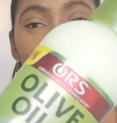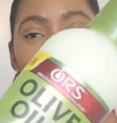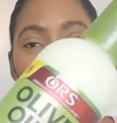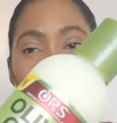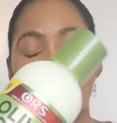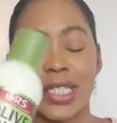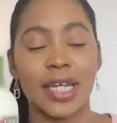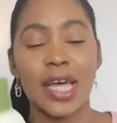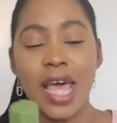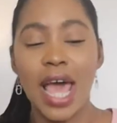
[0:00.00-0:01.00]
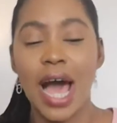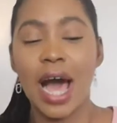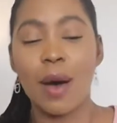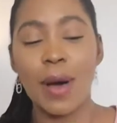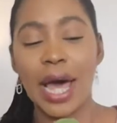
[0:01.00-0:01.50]
moisturizer.
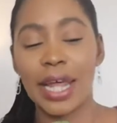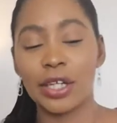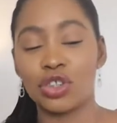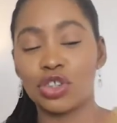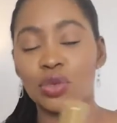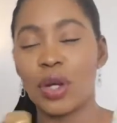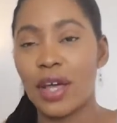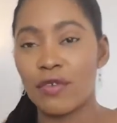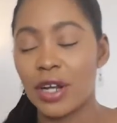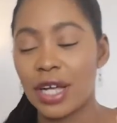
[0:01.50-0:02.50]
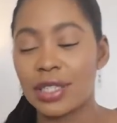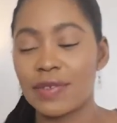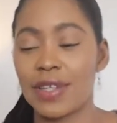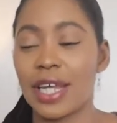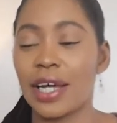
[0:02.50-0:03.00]
Um, and I do, when I've run out
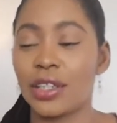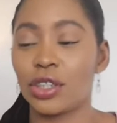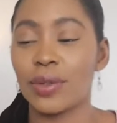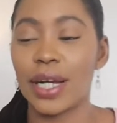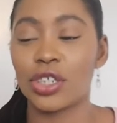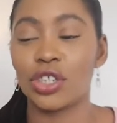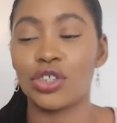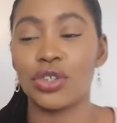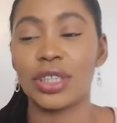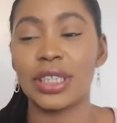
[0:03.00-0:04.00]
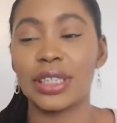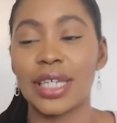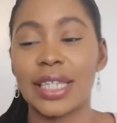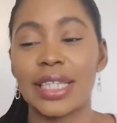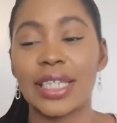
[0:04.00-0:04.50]
of that, I do actually use
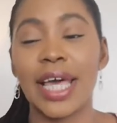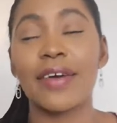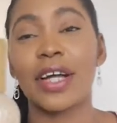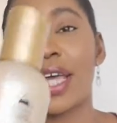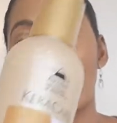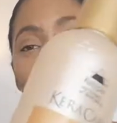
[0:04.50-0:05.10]
instead the Kera